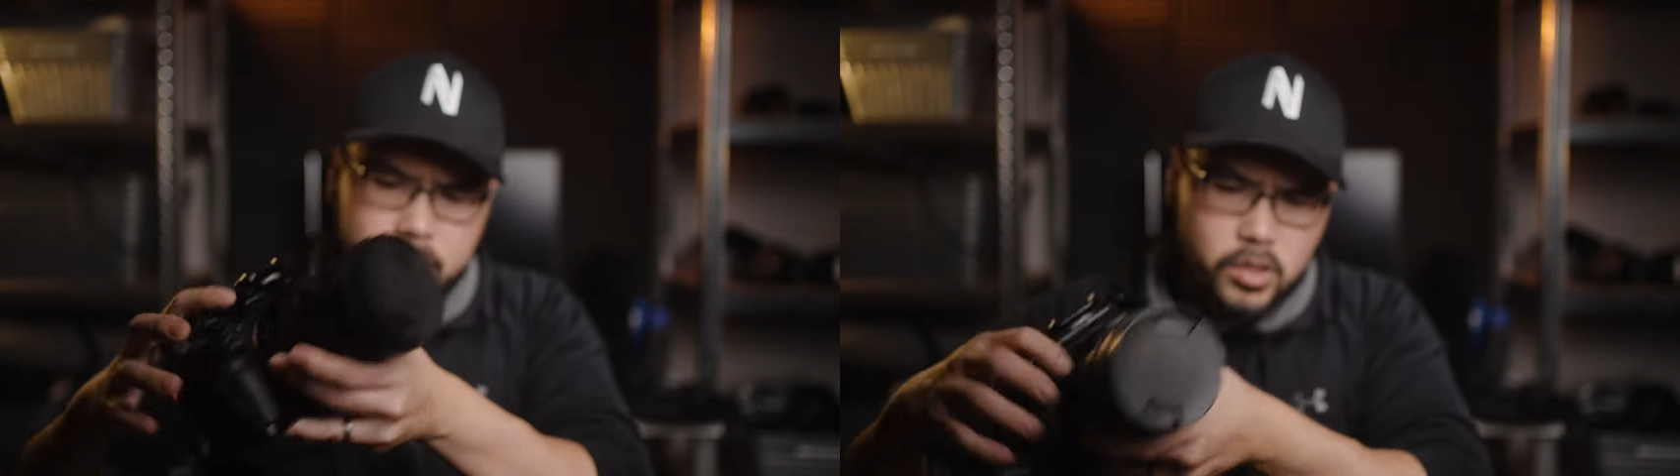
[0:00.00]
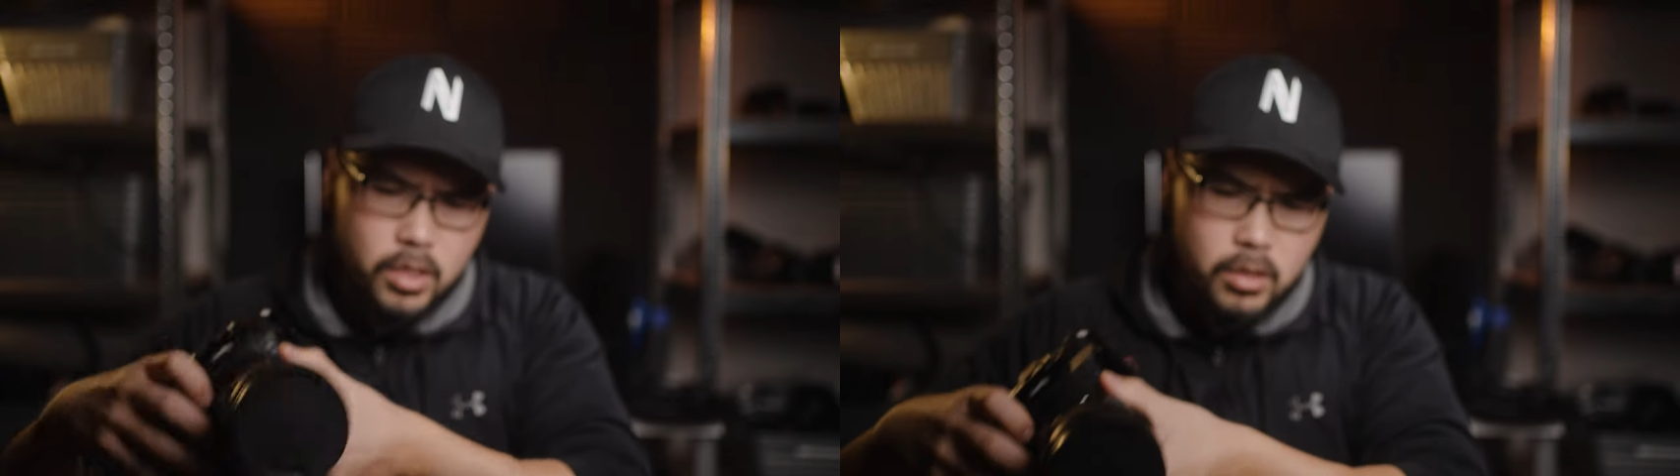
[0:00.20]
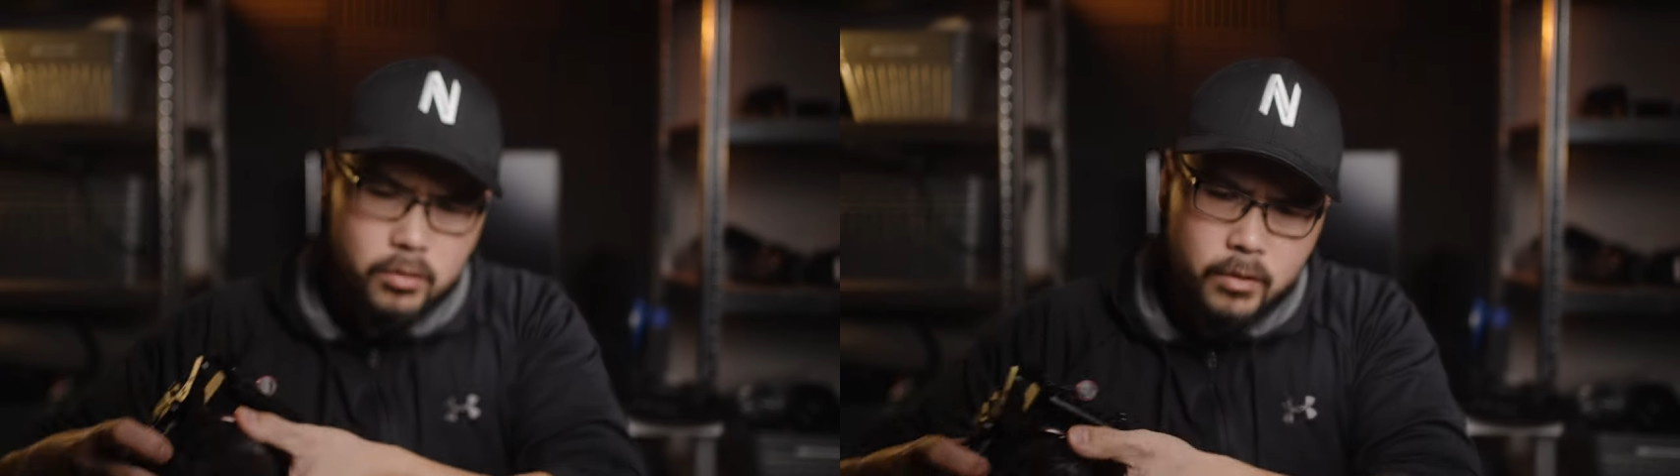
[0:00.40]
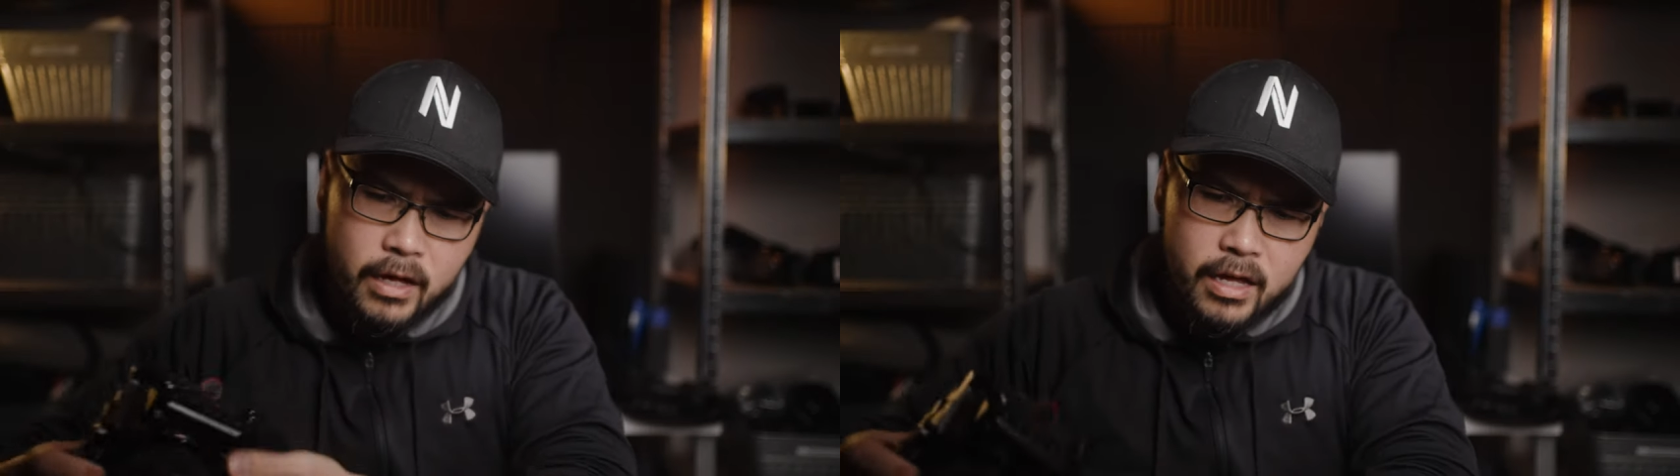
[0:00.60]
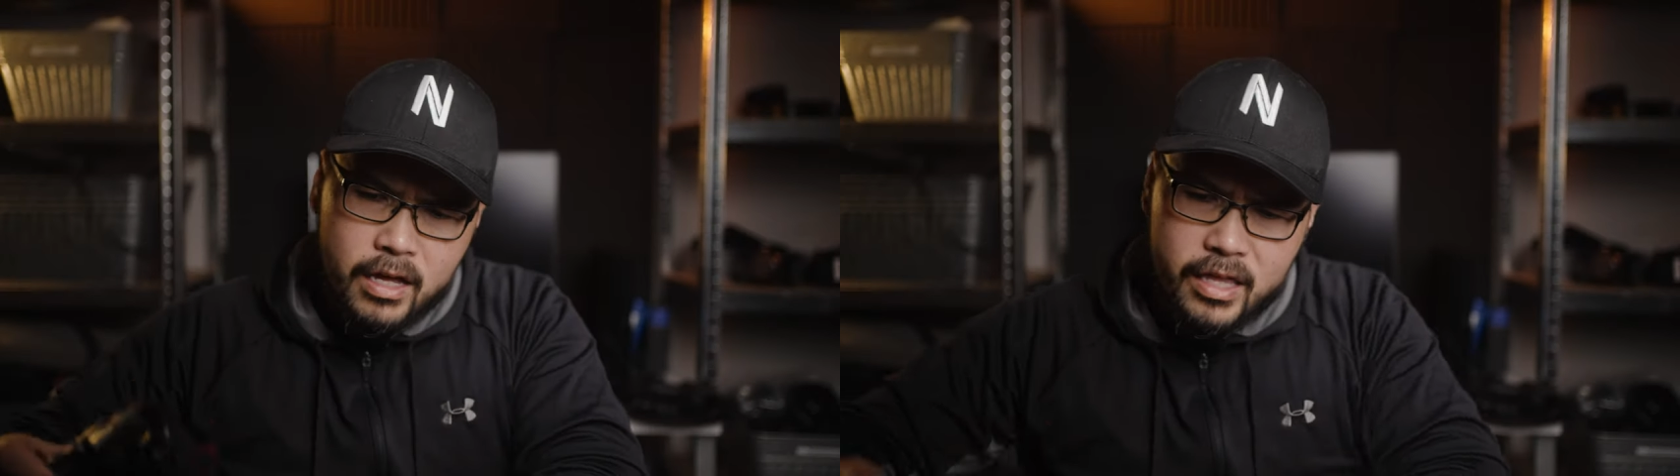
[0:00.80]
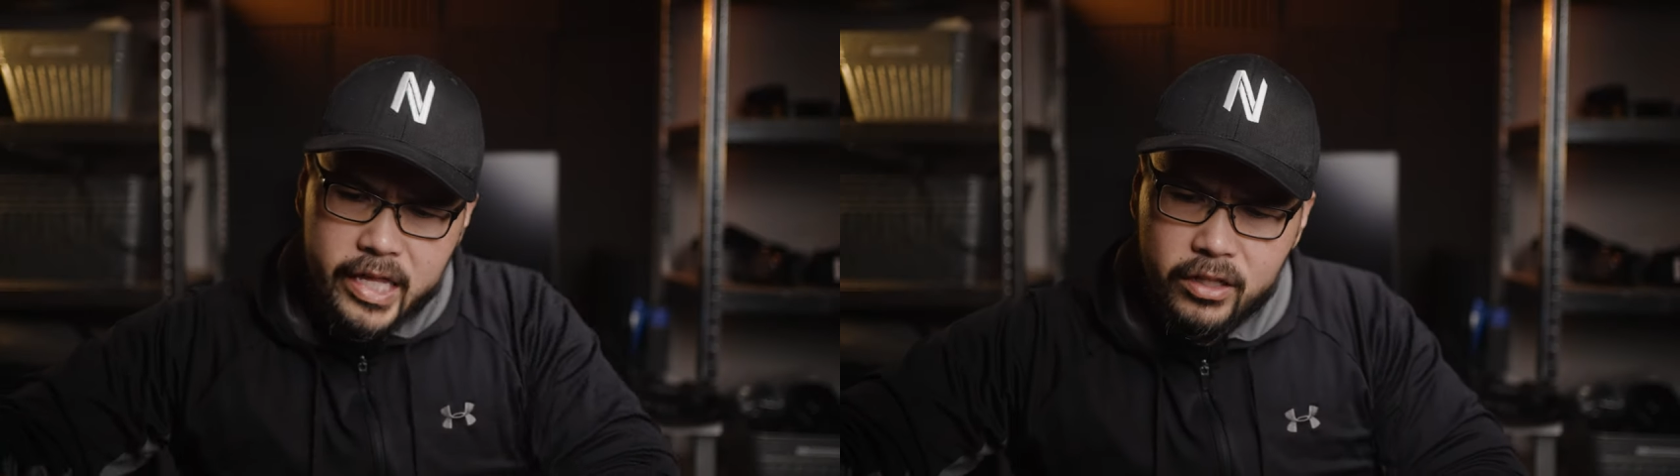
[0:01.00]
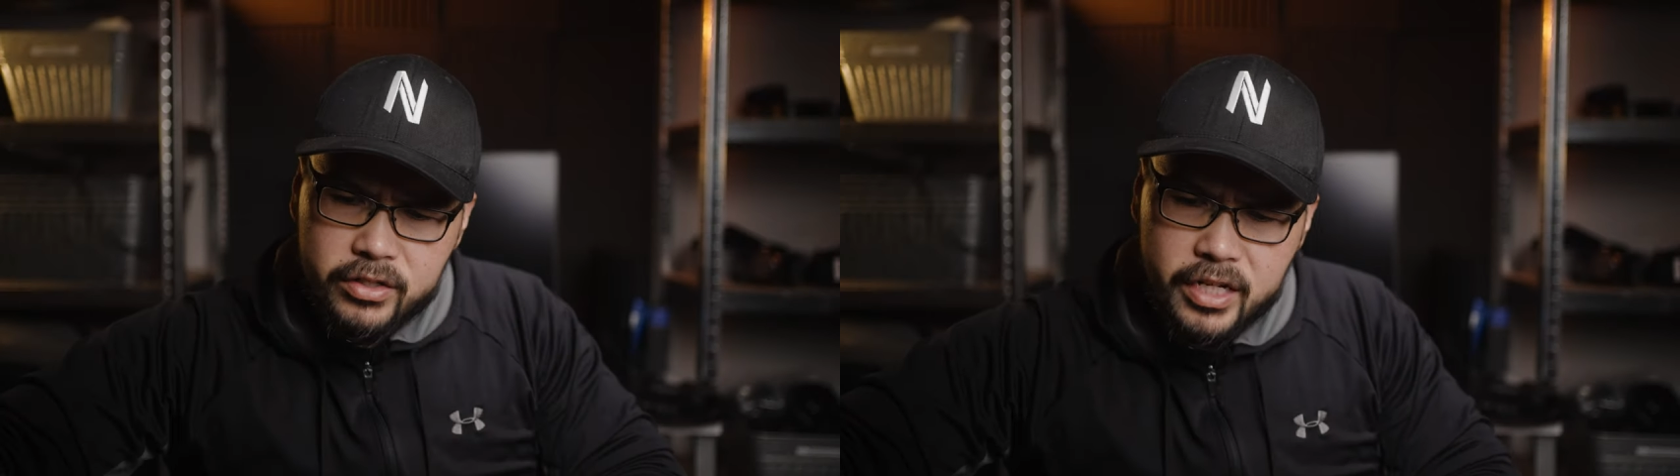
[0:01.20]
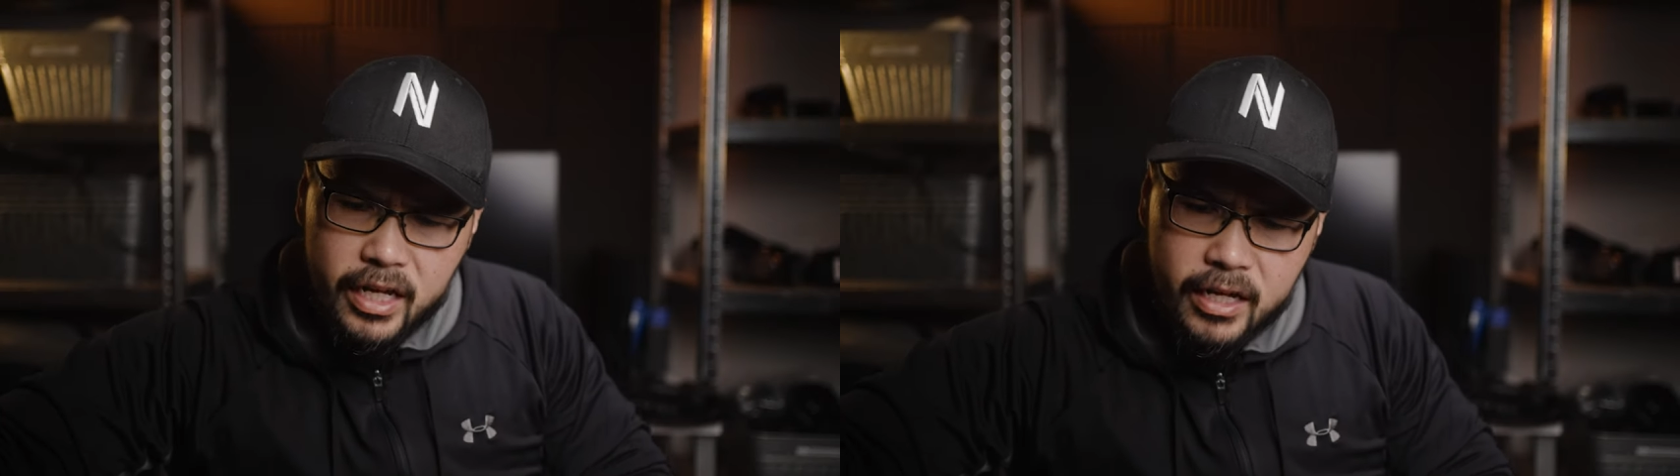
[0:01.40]
So the
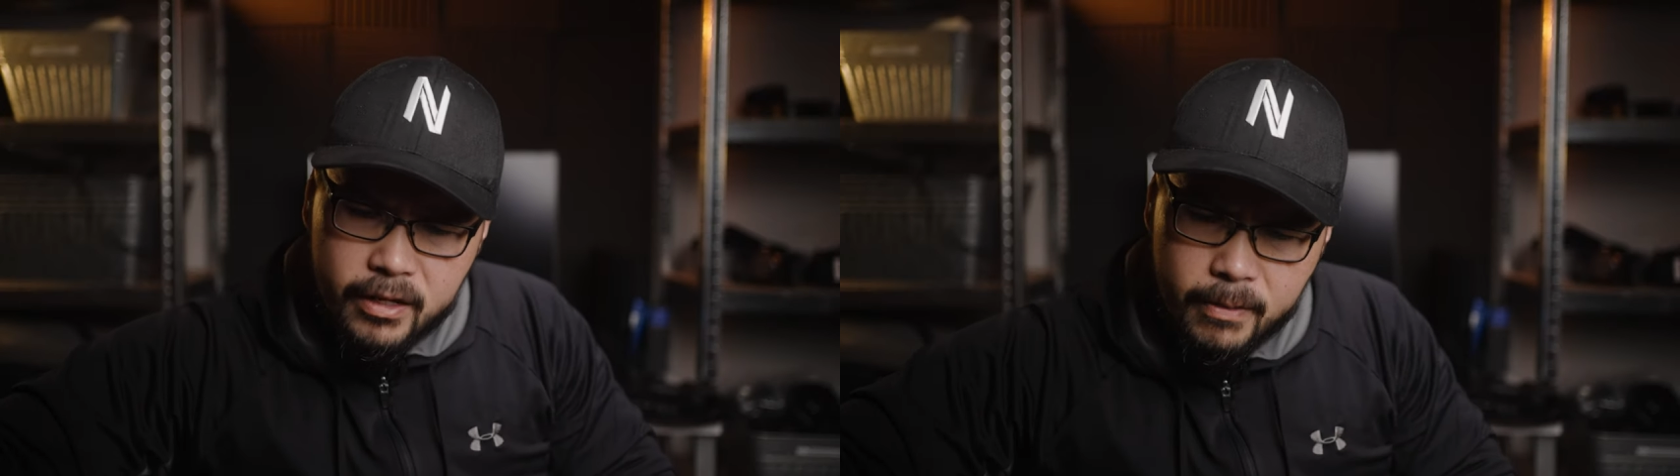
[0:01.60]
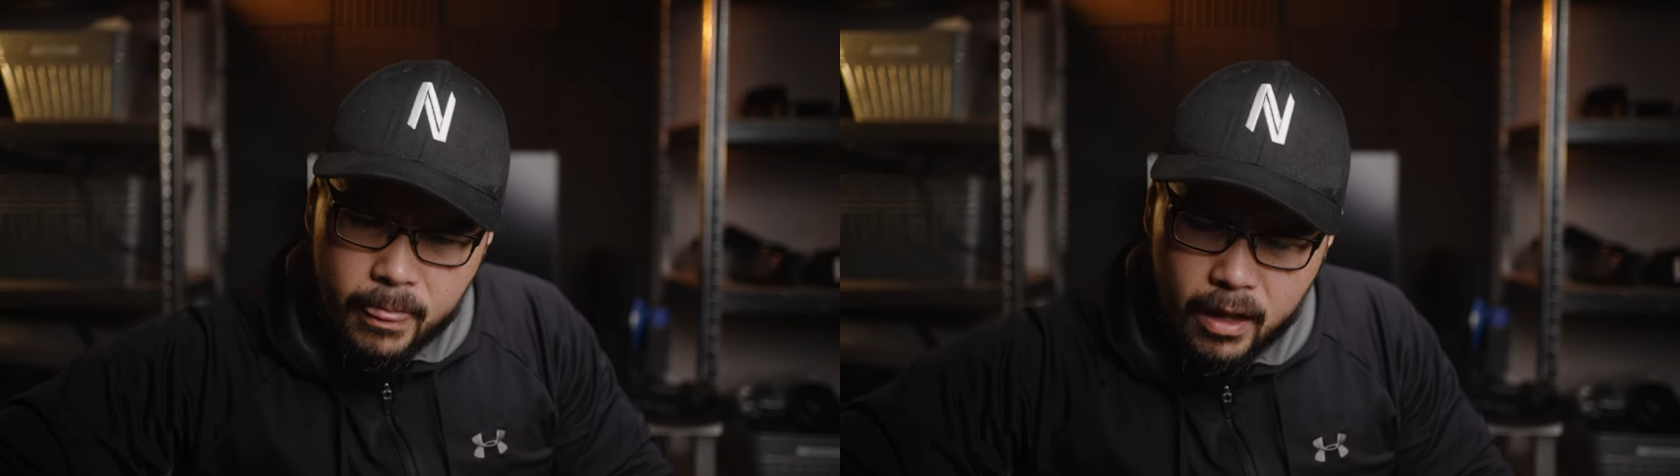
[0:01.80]
other day